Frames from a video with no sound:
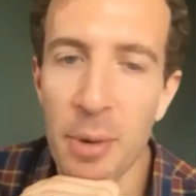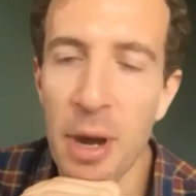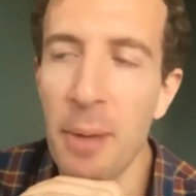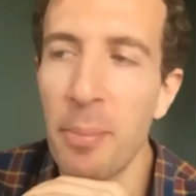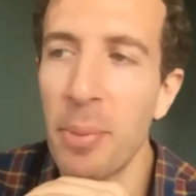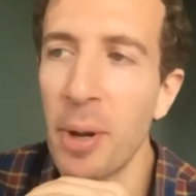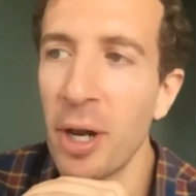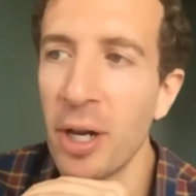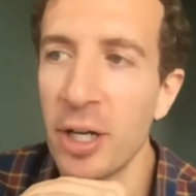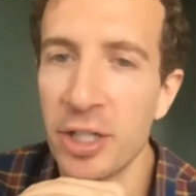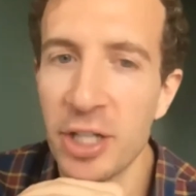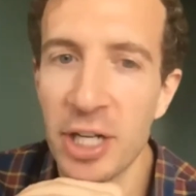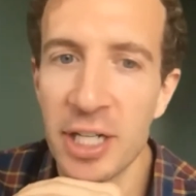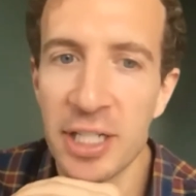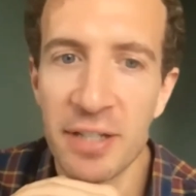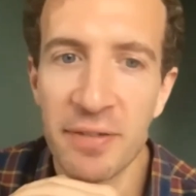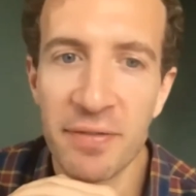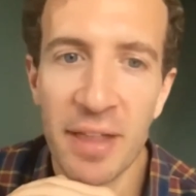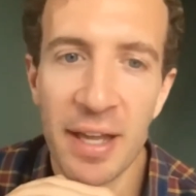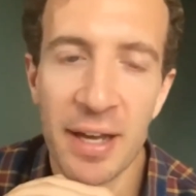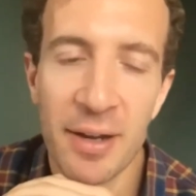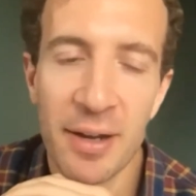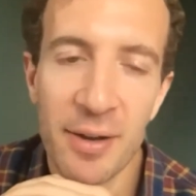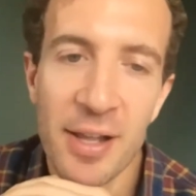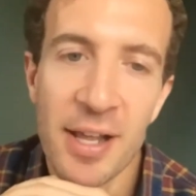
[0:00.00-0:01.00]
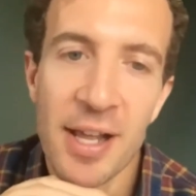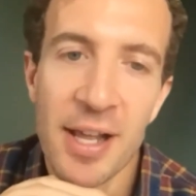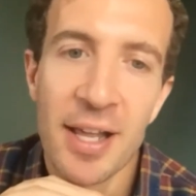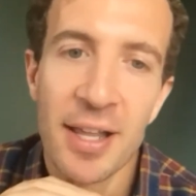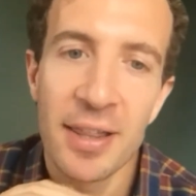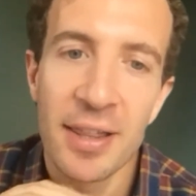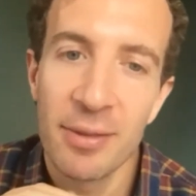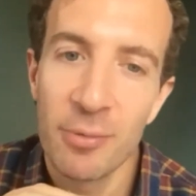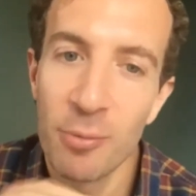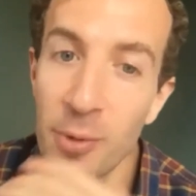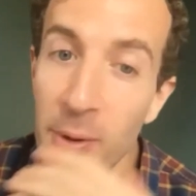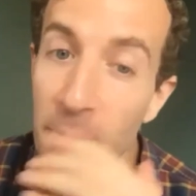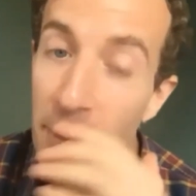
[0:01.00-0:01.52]
apologize if that
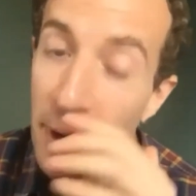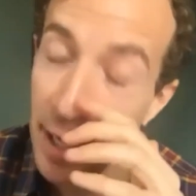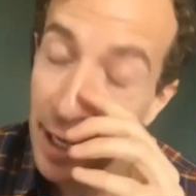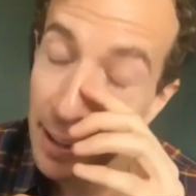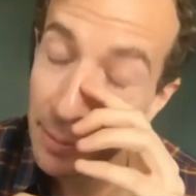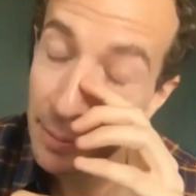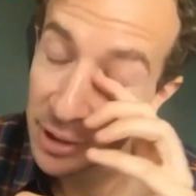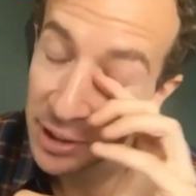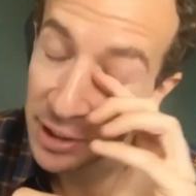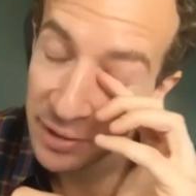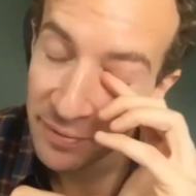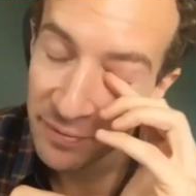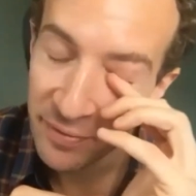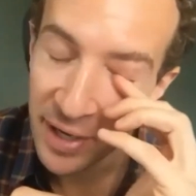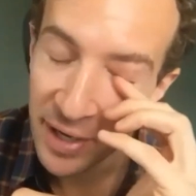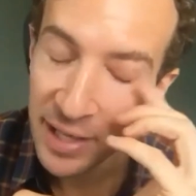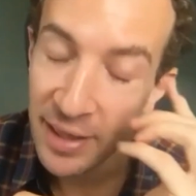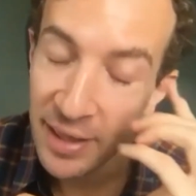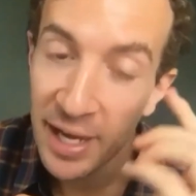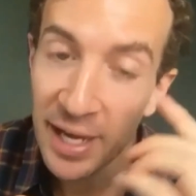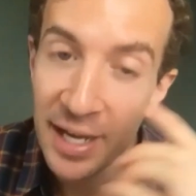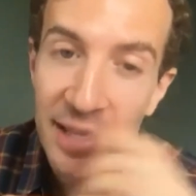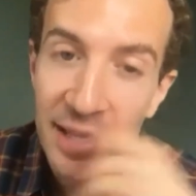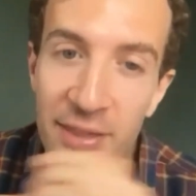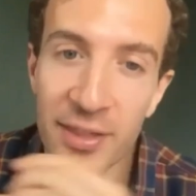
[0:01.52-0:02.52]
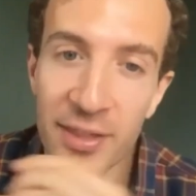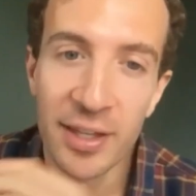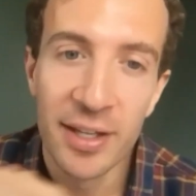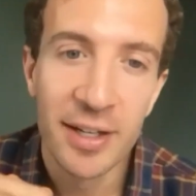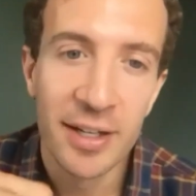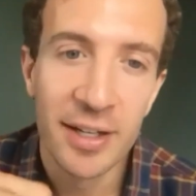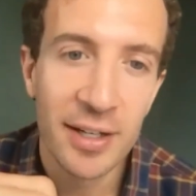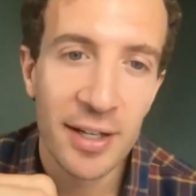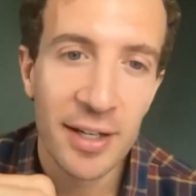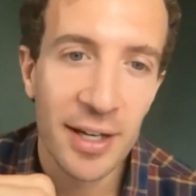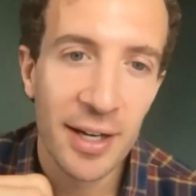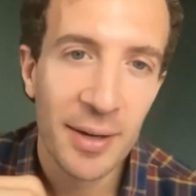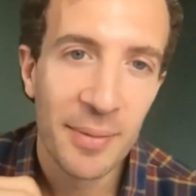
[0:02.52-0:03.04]
we weren't able to convey that in
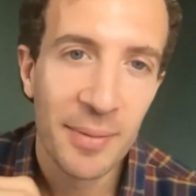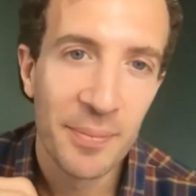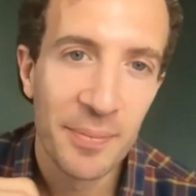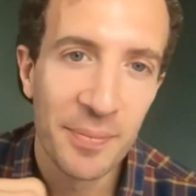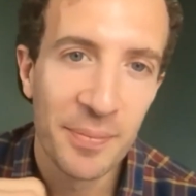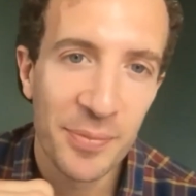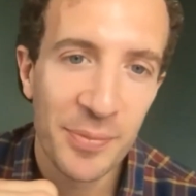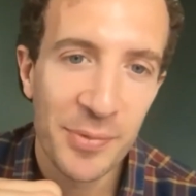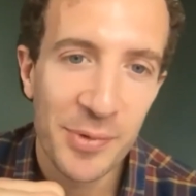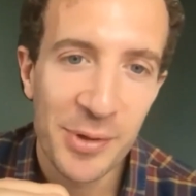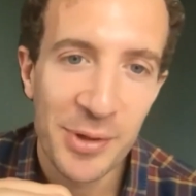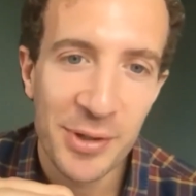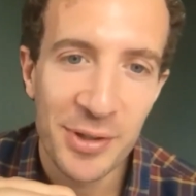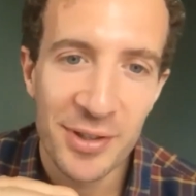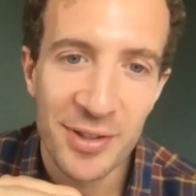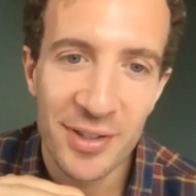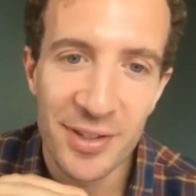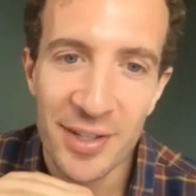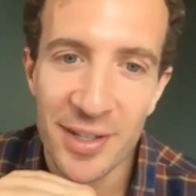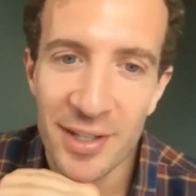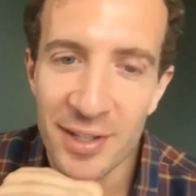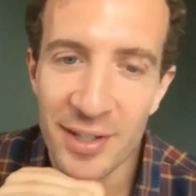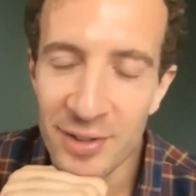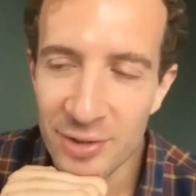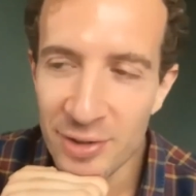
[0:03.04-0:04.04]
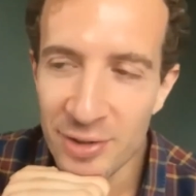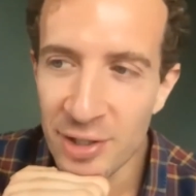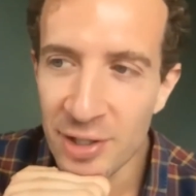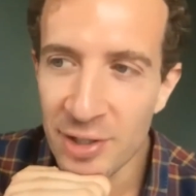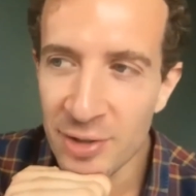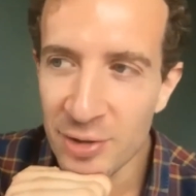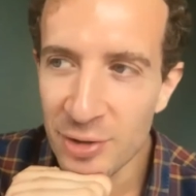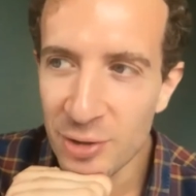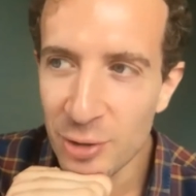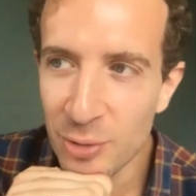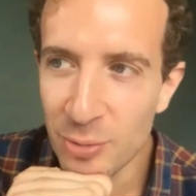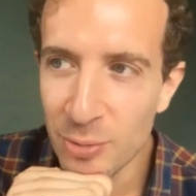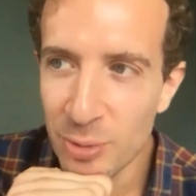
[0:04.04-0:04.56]
the in
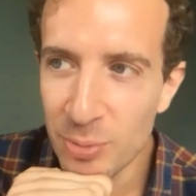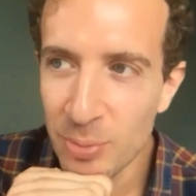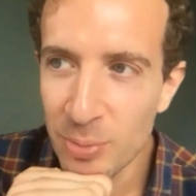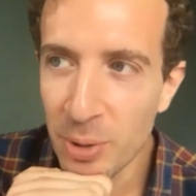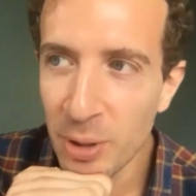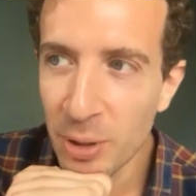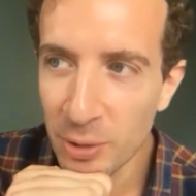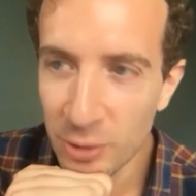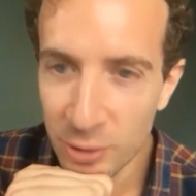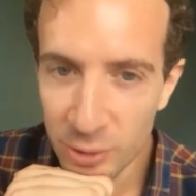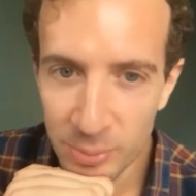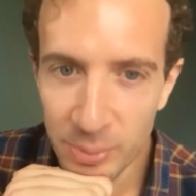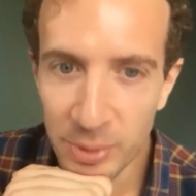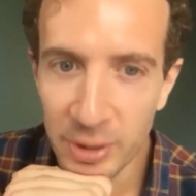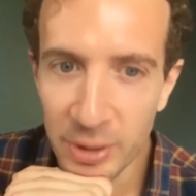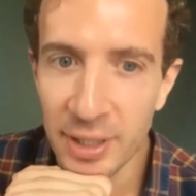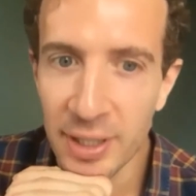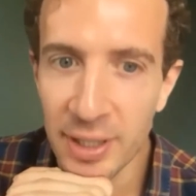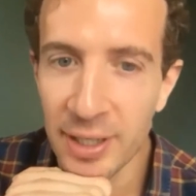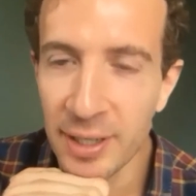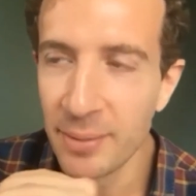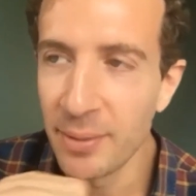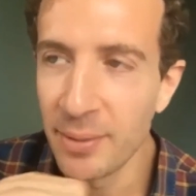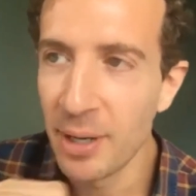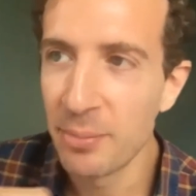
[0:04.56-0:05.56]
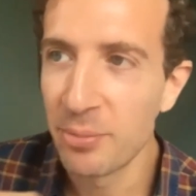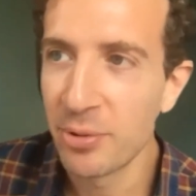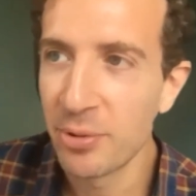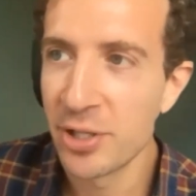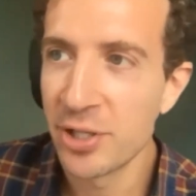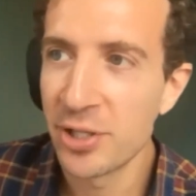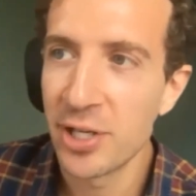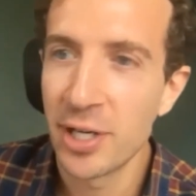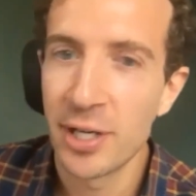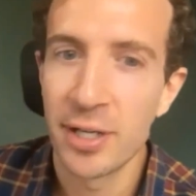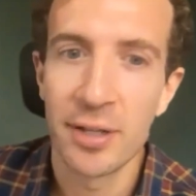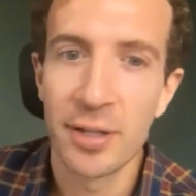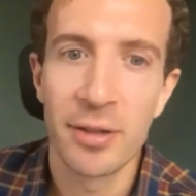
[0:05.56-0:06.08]
Zoom's polls, but I
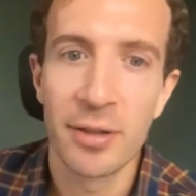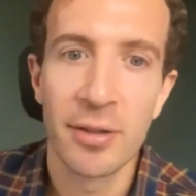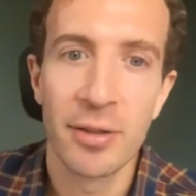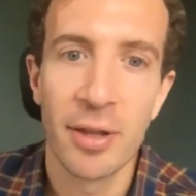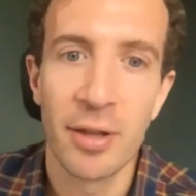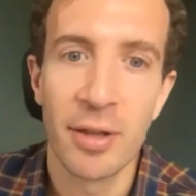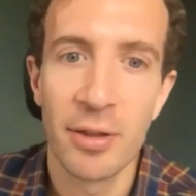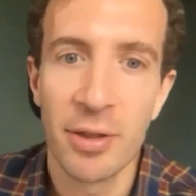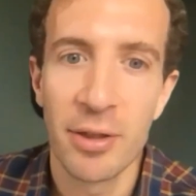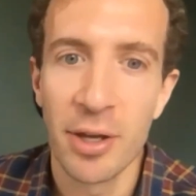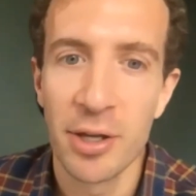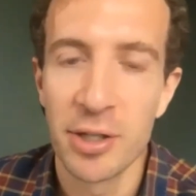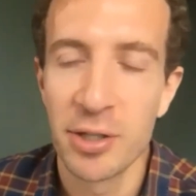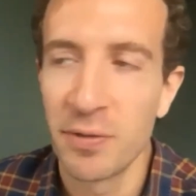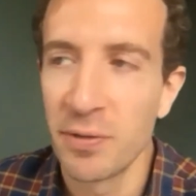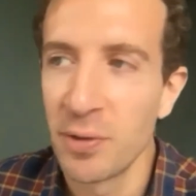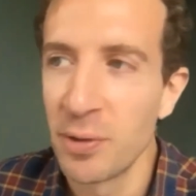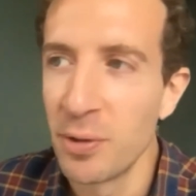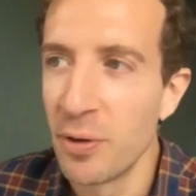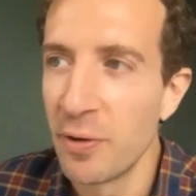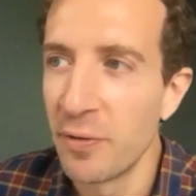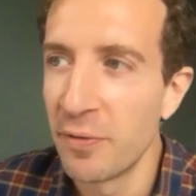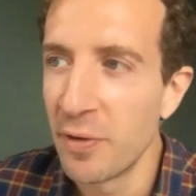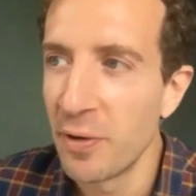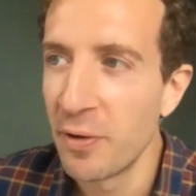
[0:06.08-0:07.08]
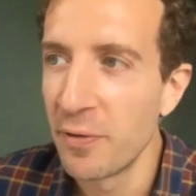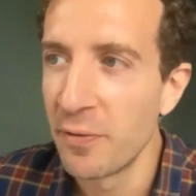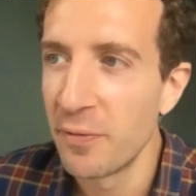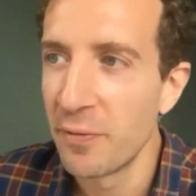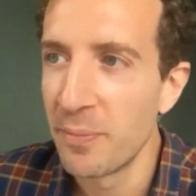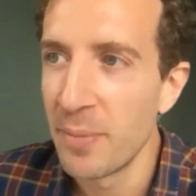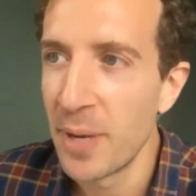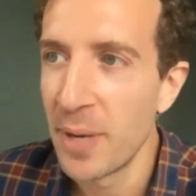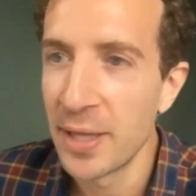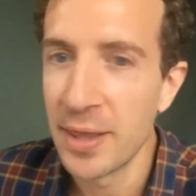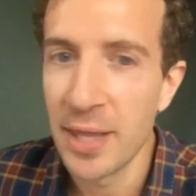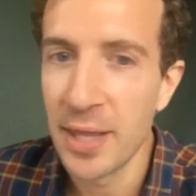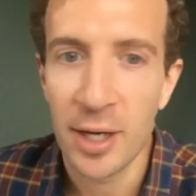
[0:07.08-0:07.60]
appreciate that those of you who have
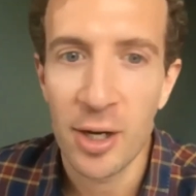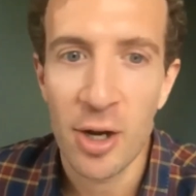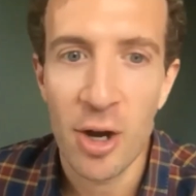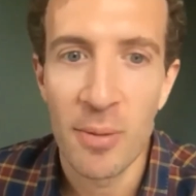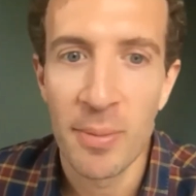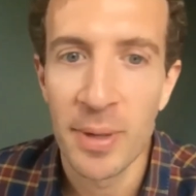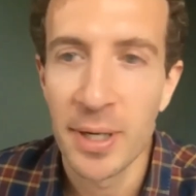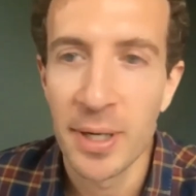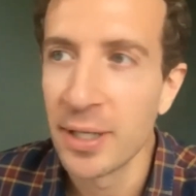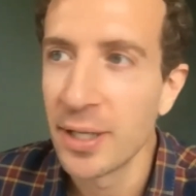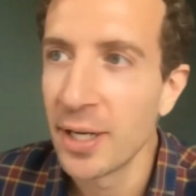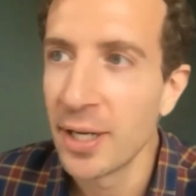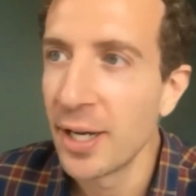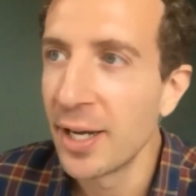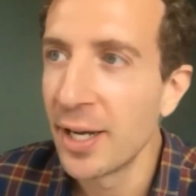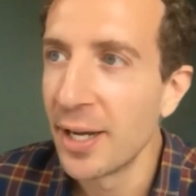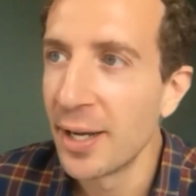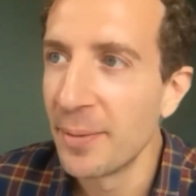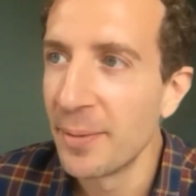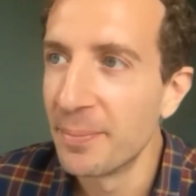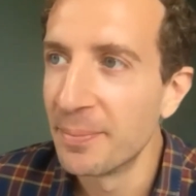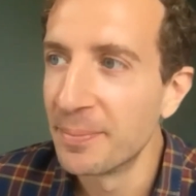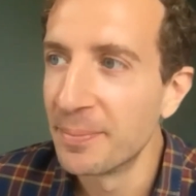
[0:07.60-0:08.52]
made that comment. I